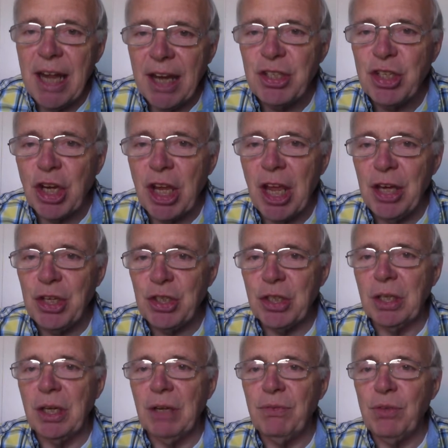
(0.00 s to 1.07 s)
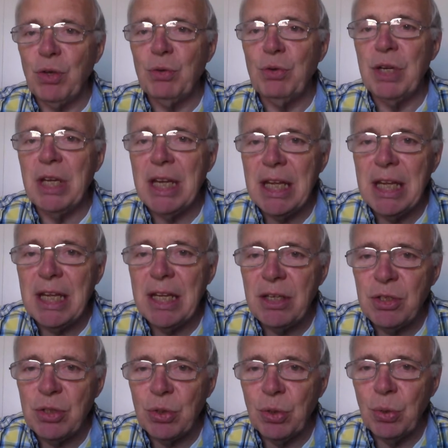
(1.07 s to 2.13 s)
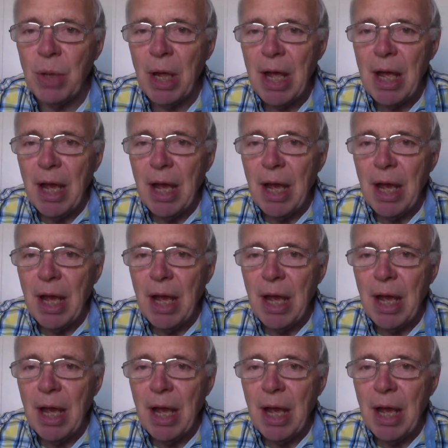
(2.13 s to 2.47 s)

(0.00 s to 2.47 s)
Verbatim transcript: education, if you need to,